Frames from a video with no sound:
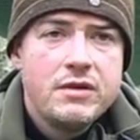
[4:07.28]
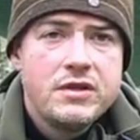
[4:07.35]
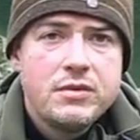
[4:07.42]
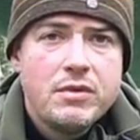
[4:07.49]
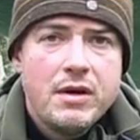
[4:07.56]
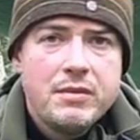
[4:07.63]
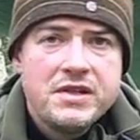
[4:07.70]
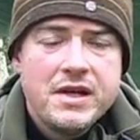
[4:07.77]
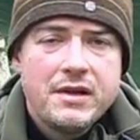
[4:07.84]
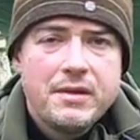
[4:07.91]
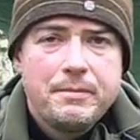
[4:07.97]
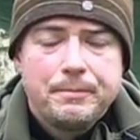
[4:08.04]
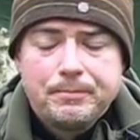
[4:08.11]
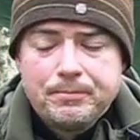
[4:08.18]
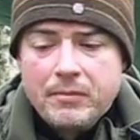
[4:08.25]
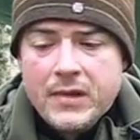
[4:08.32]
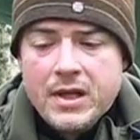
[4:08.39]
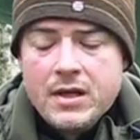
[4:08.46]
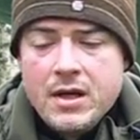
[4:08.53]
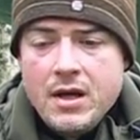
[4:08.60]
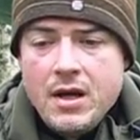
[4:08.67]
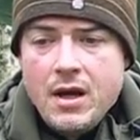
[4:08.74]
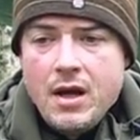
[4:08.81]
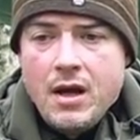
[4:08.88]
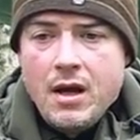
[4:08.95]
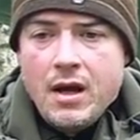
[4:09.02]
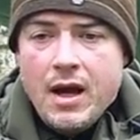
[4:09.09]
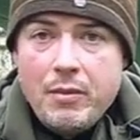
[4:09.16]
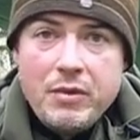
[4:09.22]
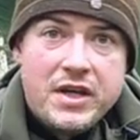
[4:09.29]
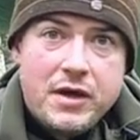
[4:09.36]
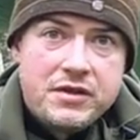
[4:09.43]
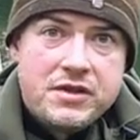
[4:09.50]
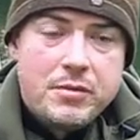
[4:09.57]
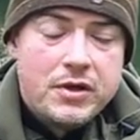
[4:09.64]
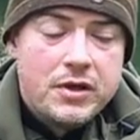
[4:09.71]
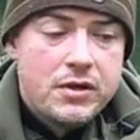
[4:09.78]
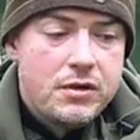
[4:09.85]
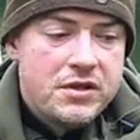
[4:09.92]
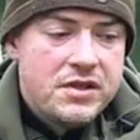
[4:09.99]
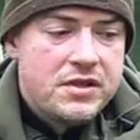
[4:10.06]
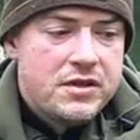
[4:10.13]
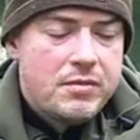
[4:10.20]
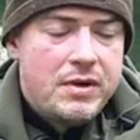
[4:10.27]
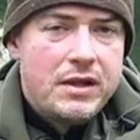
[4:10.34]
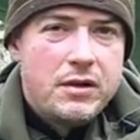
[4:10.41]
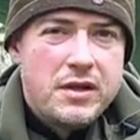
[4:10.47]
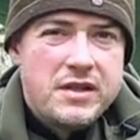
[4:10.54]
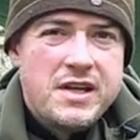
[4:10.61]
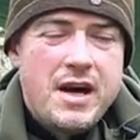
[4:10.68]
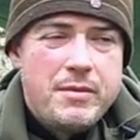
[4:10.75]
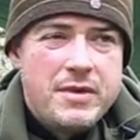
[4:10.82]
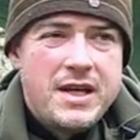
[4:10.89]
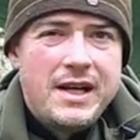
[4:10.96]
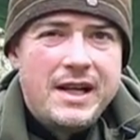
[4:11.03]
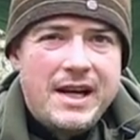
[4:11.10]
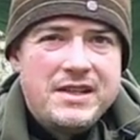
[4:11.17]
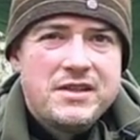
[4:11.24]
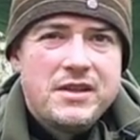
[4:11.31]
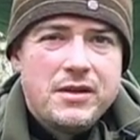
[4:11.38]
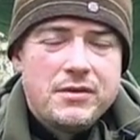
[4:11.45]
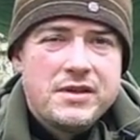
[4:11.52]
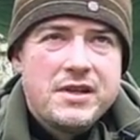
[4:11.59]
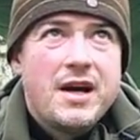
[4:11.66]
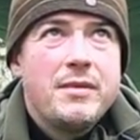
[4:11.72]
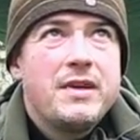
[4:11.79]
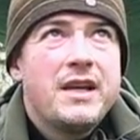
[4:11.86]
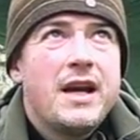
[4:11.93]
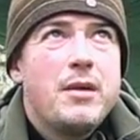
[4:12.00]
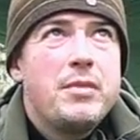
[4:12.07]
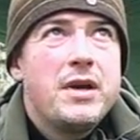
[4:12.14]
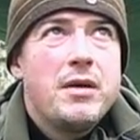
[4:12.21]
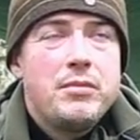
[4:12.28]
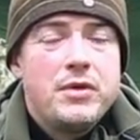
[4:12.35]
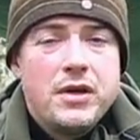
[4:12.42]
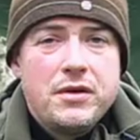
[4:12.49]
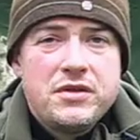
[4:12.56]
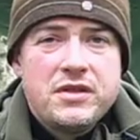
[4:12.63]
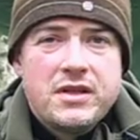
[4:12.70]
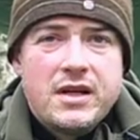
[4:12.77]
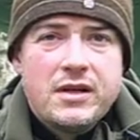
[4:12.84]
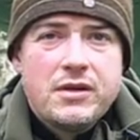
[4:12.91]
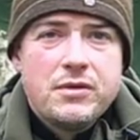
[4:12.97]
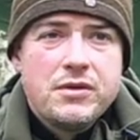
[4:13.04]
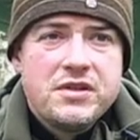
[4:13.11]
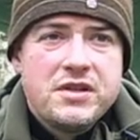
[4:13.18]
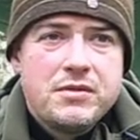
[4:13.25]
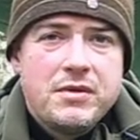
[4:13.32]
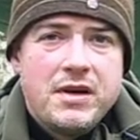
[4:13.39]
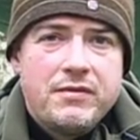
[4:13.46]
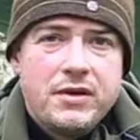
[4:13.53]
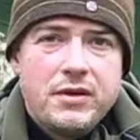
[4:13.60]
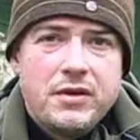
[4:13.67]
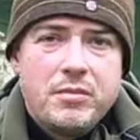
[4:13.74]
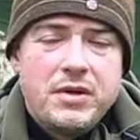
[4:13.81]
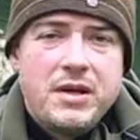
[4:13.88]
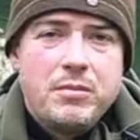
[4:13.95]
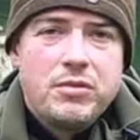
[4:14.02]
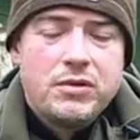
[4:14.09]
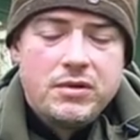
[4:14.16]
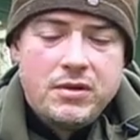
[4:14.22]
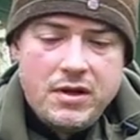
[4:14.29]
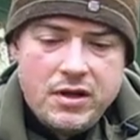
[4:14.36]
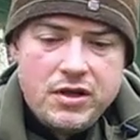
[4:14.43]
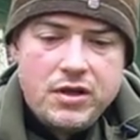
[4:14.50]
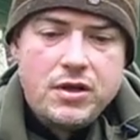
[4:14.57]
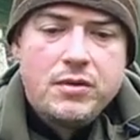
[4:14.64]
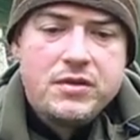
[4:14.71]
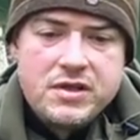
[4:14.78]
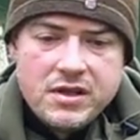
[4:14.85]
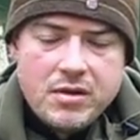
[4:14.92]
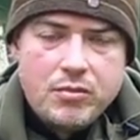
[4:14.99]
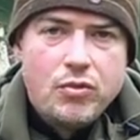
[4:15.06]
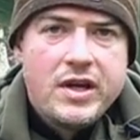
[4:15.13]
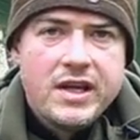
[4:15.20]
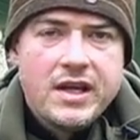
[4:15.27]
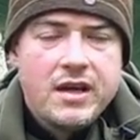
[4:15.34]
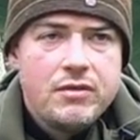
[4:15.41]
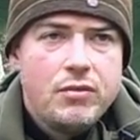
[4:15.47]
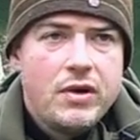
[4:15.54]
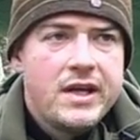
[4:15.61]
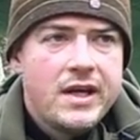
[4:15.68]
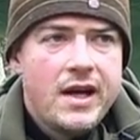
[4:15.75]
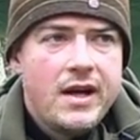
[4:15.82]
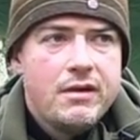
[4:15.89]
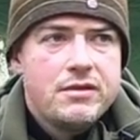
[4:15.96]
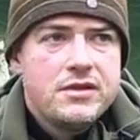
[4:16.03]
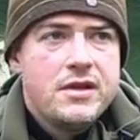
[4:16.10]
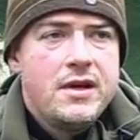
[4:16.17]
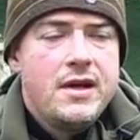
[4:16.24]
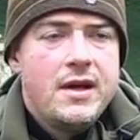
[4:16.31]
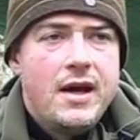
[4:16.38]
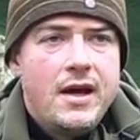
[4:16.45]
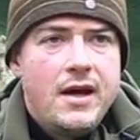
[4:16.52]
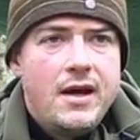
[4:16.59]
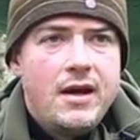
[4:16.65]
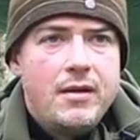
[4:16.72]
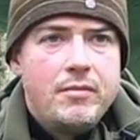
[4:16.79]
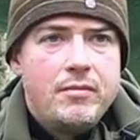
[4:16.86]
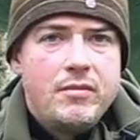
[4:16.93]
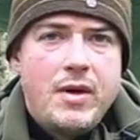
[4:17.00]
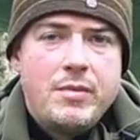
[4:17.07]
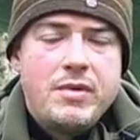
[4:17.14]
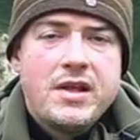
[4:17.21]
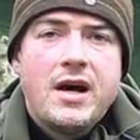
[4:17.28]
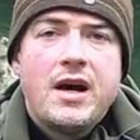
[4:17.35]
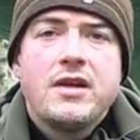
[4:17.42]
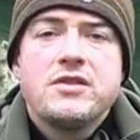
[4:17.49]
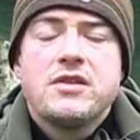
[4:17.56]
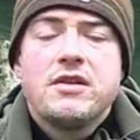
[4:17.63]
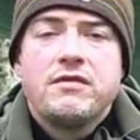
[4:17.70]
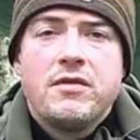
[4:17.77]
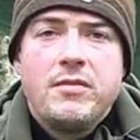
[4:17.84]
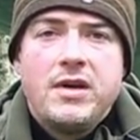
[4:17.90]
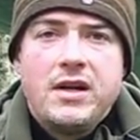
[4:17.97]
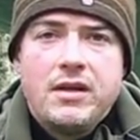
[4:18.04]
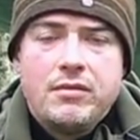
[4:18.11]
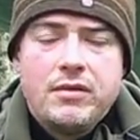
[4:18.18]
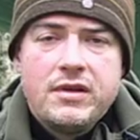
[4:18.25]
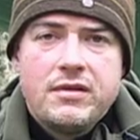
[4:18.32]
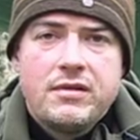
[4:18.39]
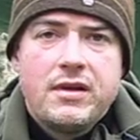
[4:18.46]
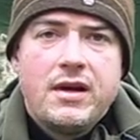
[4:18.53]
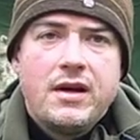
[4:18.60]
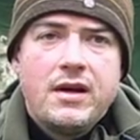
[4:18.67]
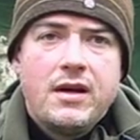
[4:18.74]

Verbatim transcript: we sell them. And we use them on the courses as well all the time, and they last a long time. They get a bit abused on our courses. We have a lot of people using them week in, week out, maybe that aren't so familiar with